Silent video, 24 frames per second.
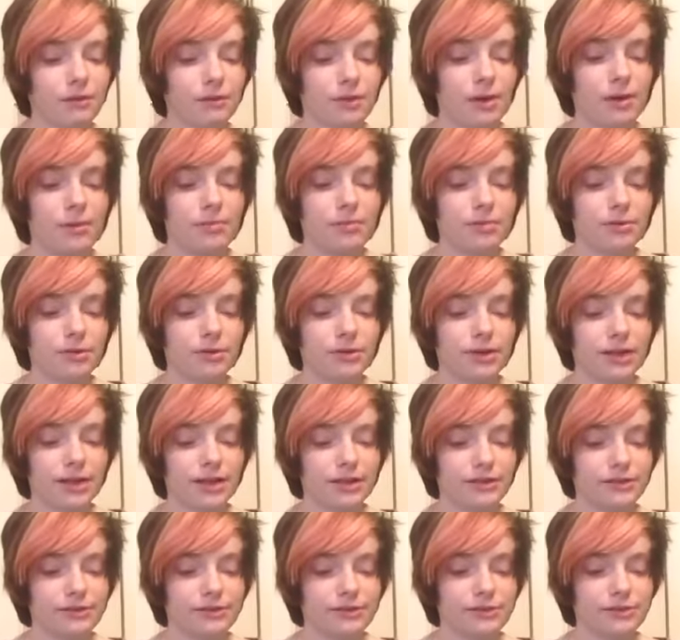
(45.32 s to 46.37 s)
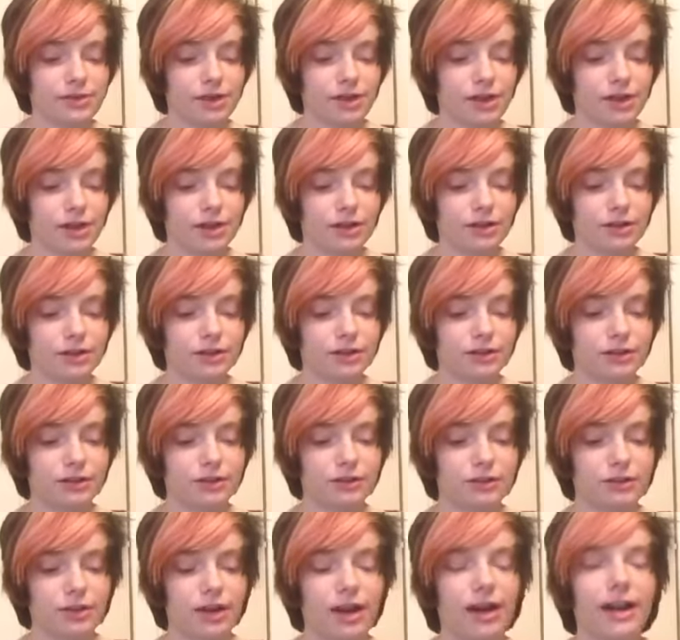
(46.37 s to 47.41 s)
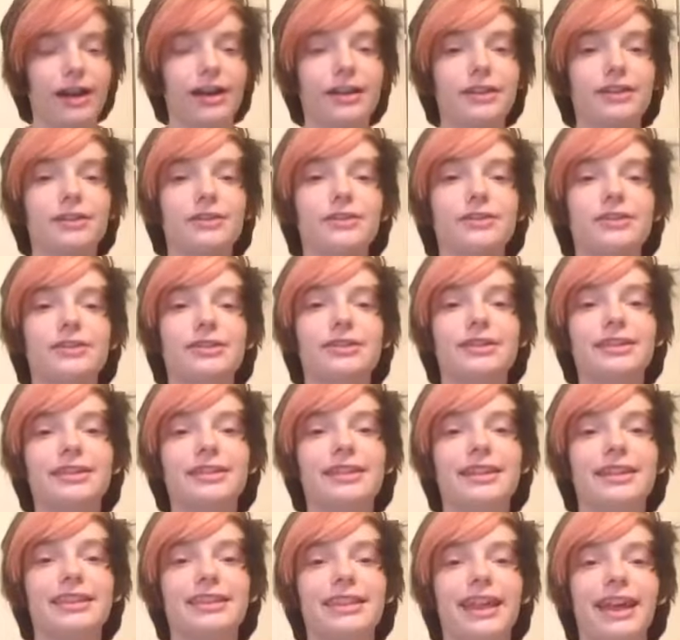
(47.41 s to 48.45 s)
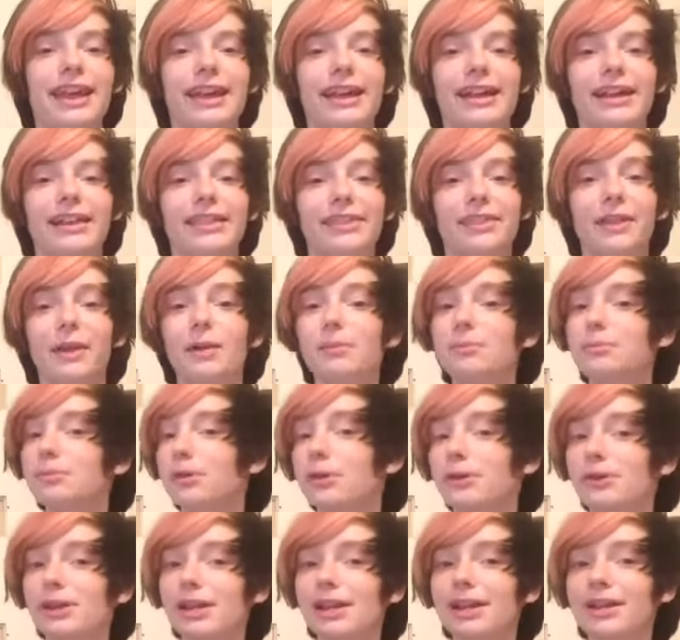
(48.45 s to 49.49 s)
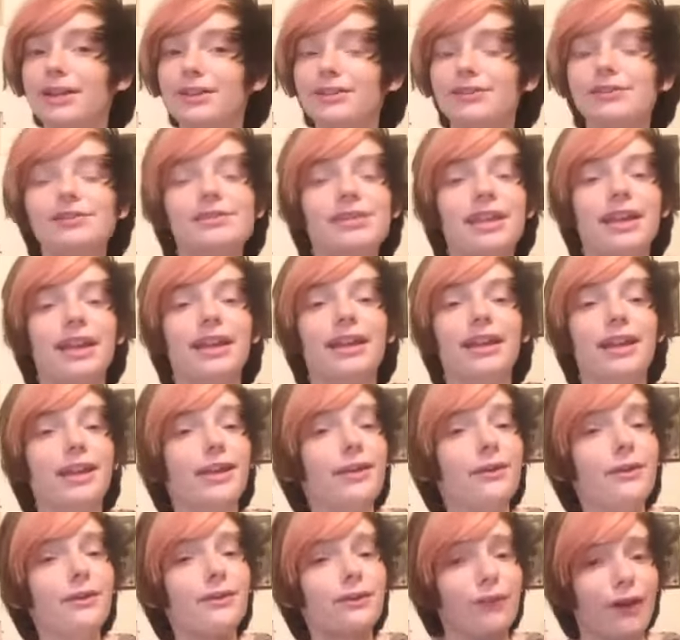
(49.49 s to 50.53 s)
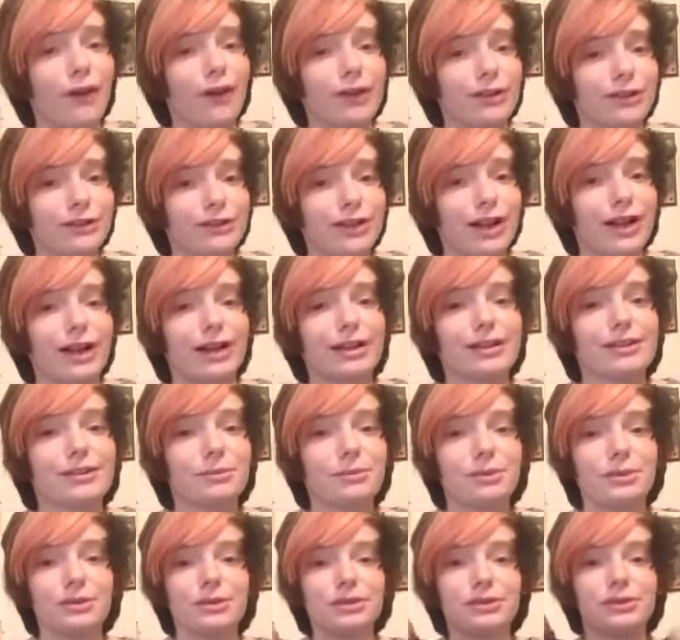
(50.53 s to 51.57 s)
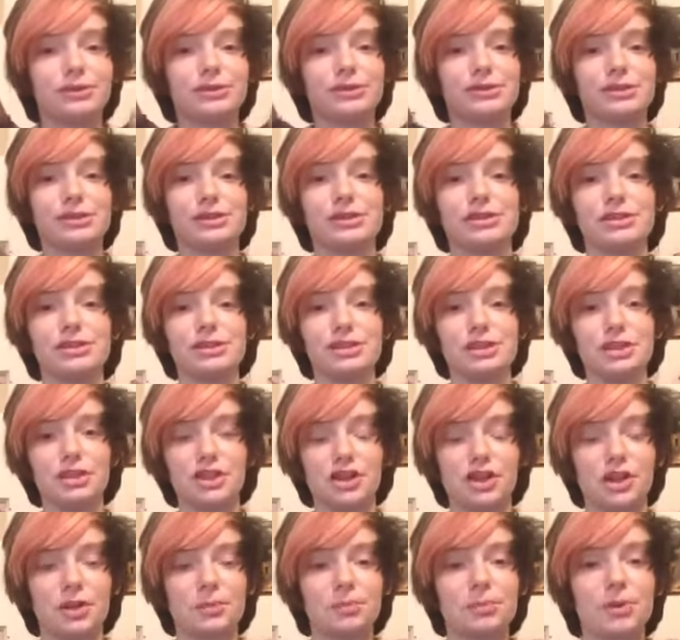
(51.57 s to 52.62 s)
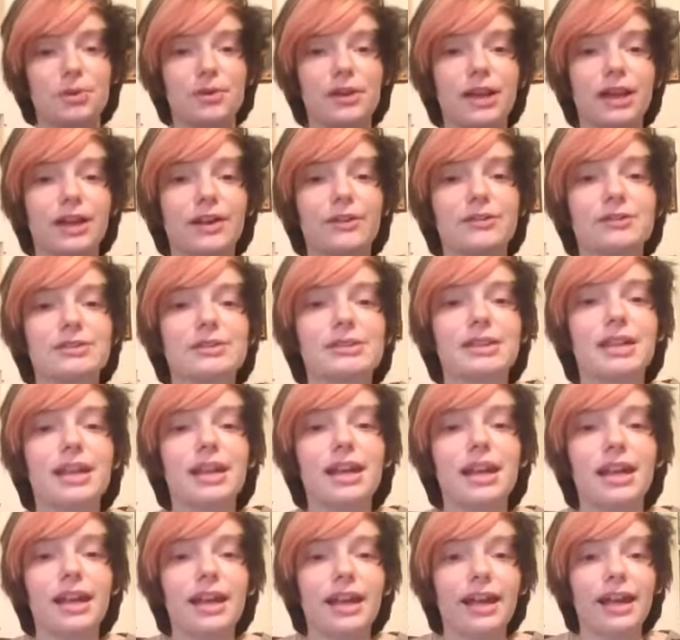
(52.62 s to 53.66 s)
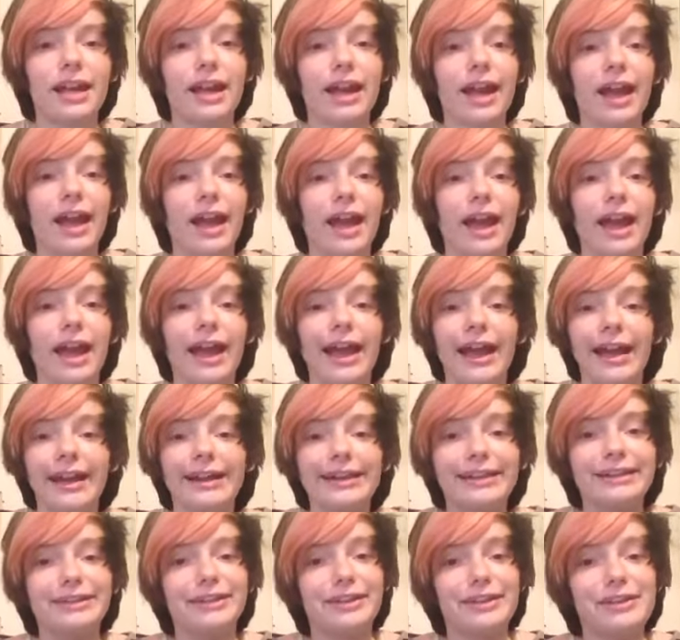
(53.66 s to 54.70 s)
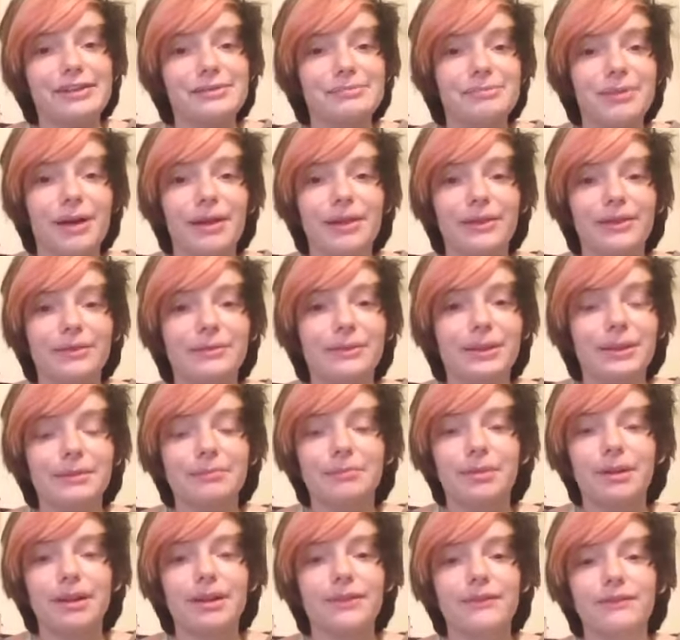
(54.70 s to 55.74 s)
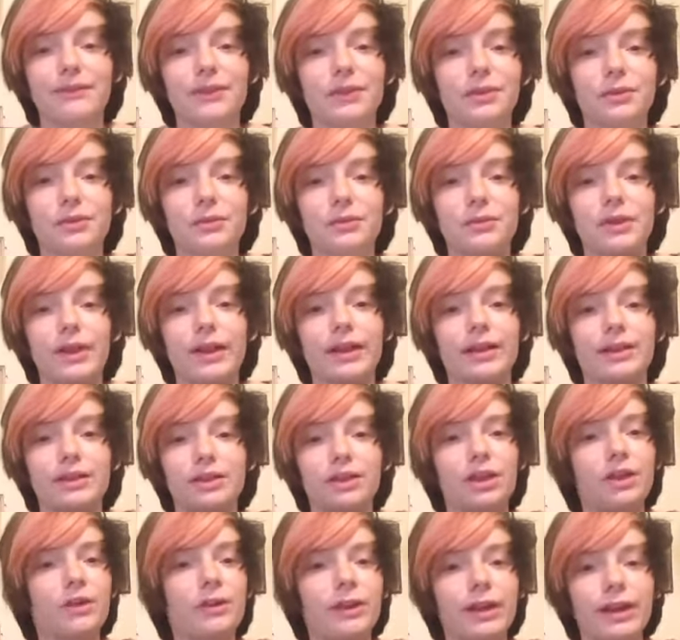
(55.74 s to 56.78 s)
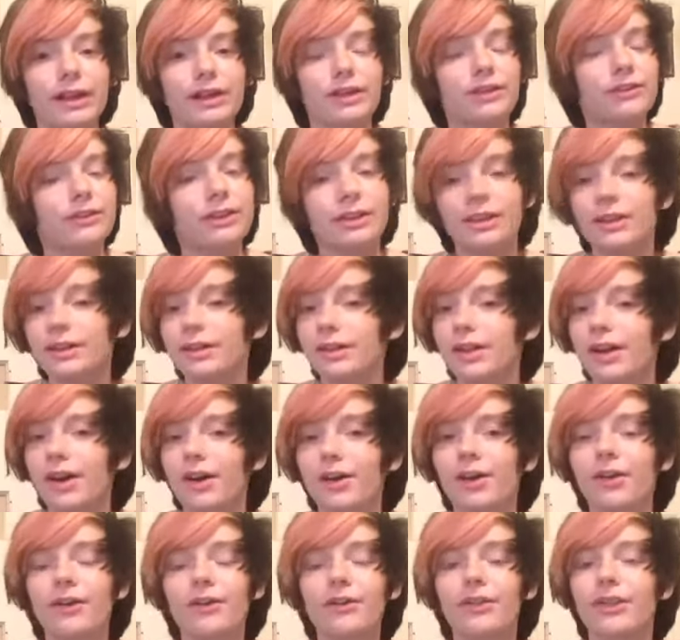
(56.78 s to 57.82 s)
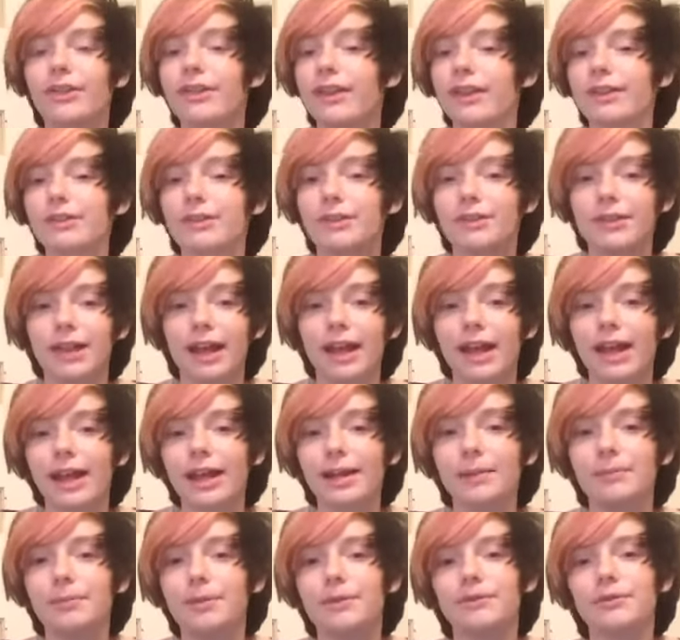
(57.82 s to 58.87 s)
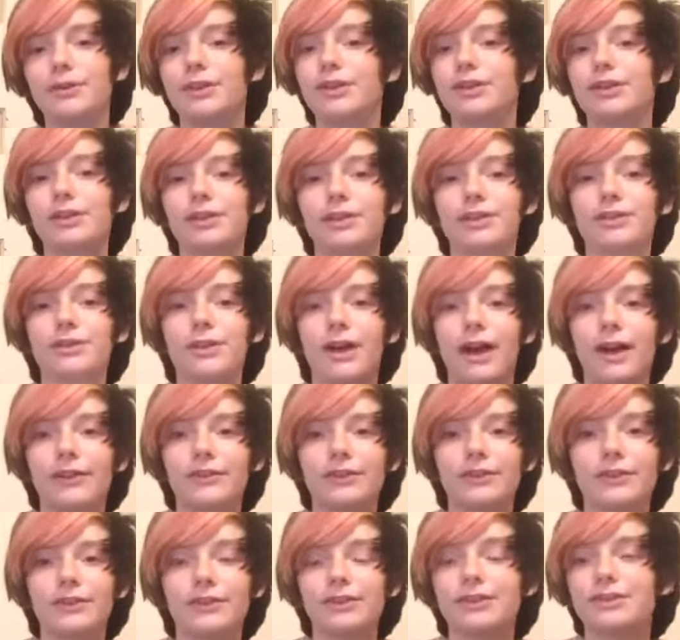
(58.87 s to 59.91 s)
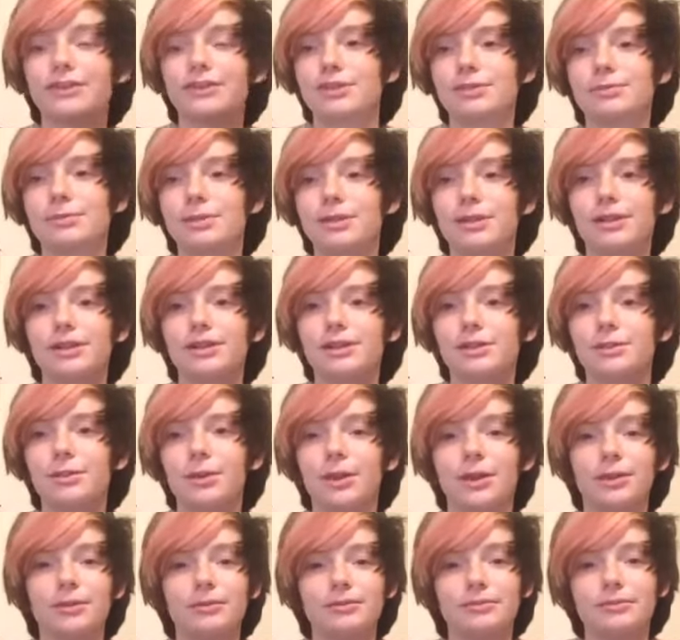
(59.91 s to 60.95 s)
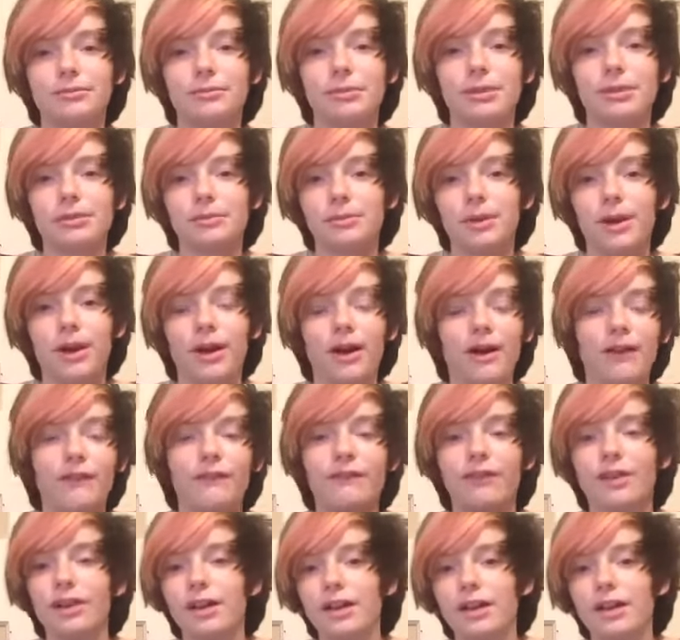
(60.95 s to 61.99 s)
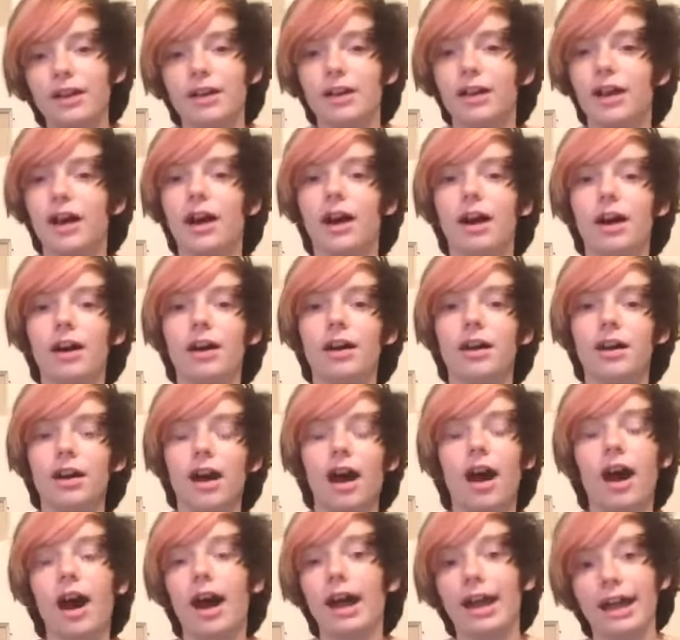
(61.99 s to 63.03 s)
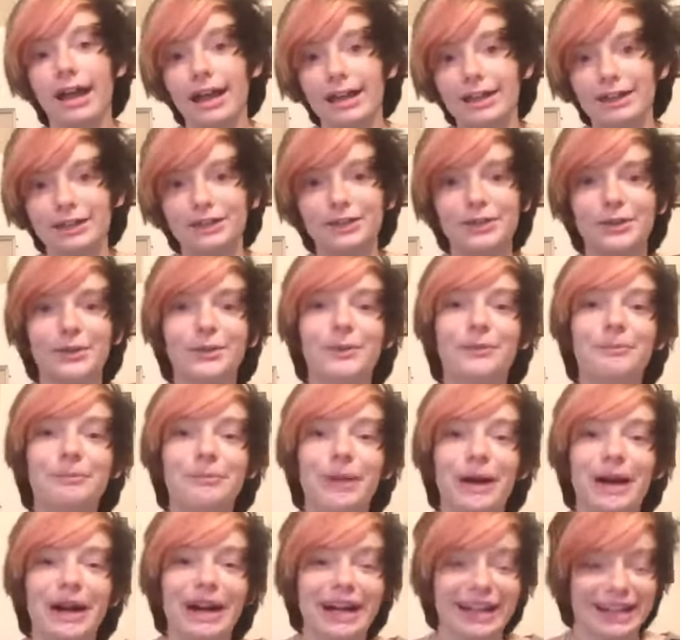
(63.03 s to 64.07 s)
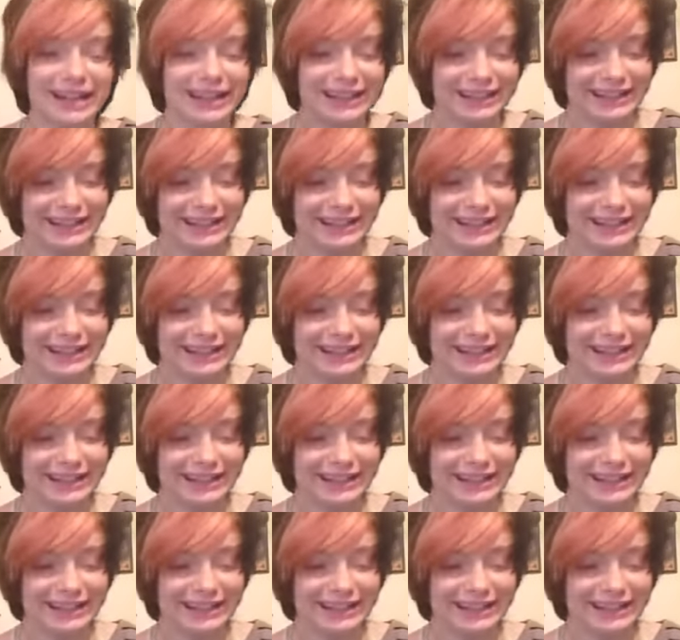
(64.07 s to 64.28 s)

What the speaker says: What pronouns are you? I use the they, them pronouns, and I know a lot of you guys will use the she, her pronouns. And it does bother me, but if you, like, do it and you didn't know, then that's okay. But if you're gonna do it after this just because you wanna piss me off, I hate you, but...